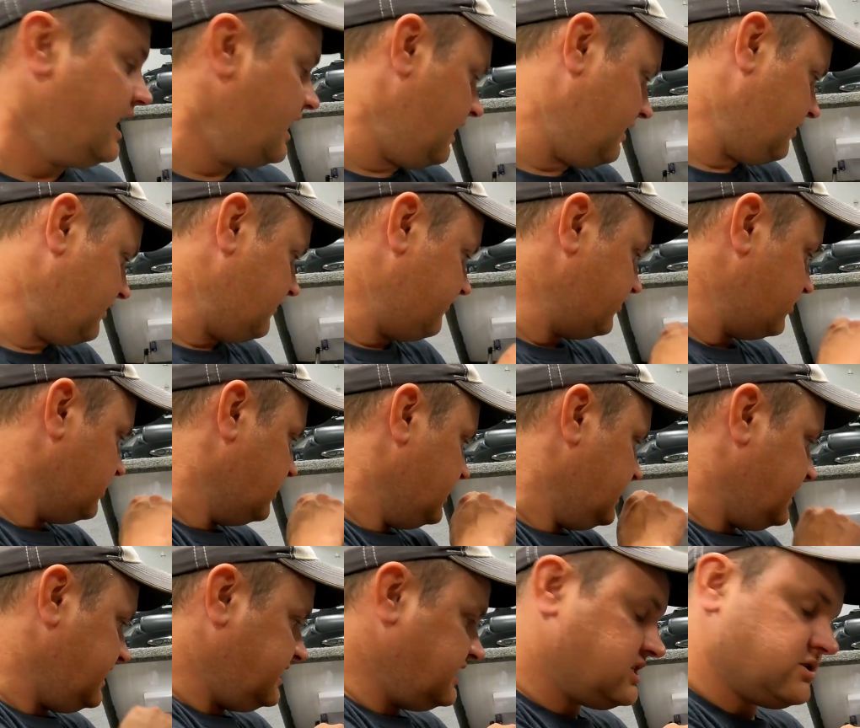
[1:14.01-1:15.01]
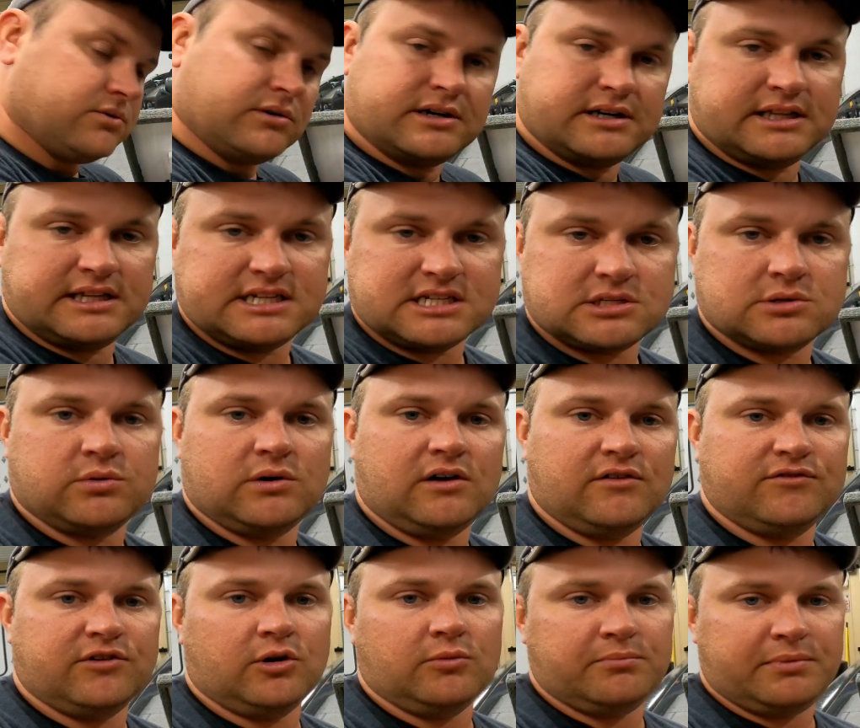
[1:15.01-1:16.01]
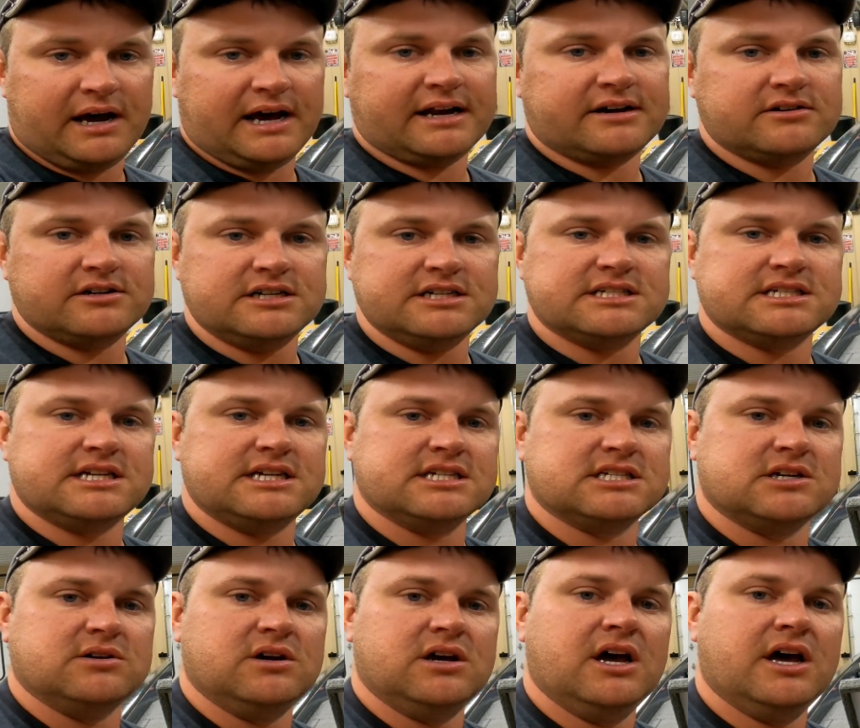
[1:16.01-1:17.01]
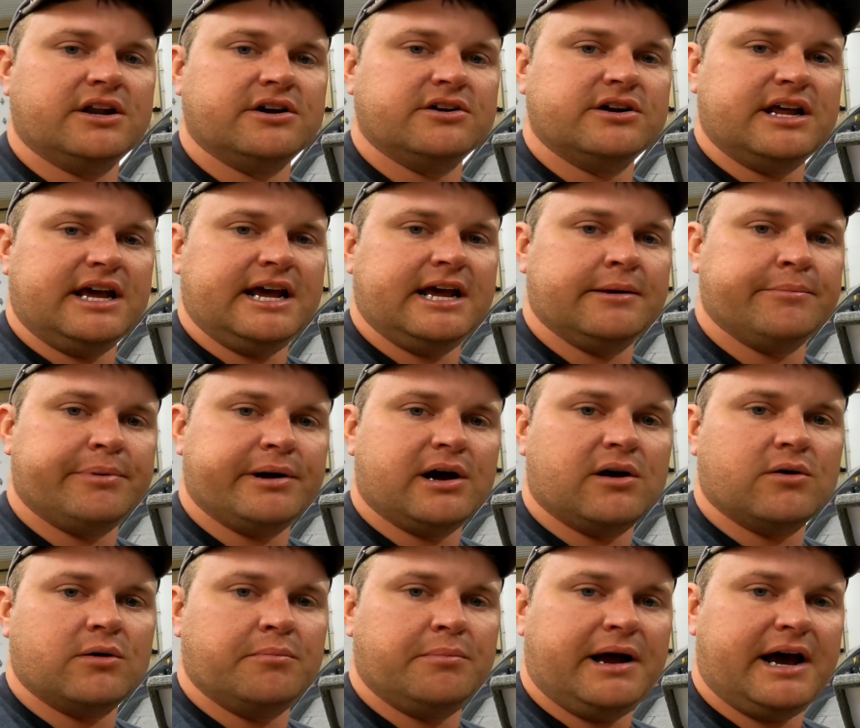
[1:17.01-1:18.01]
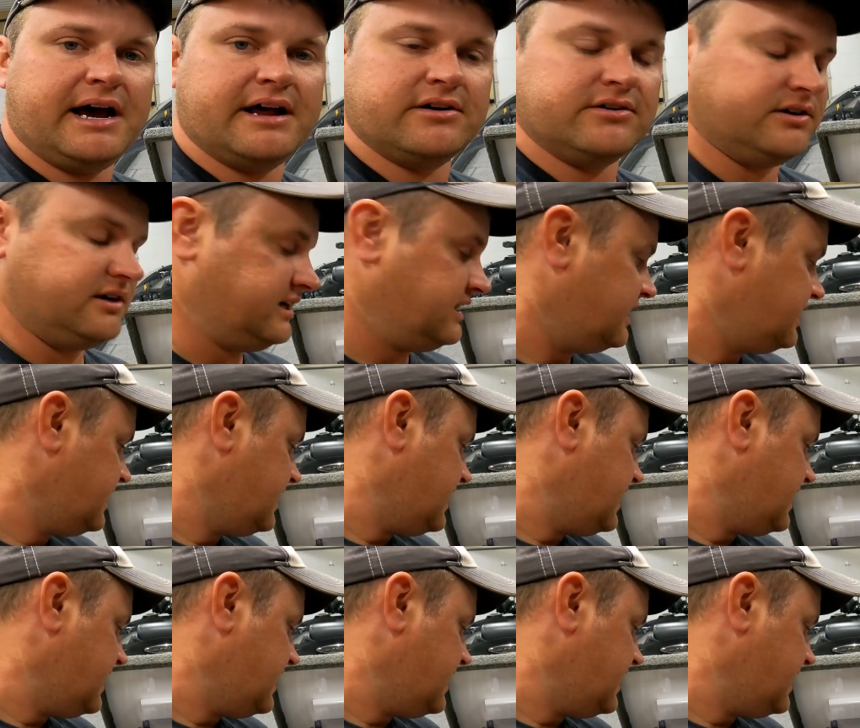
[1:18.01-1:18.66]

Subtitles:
However, each one of these 12 volt batteries is a 100 amp hour battery.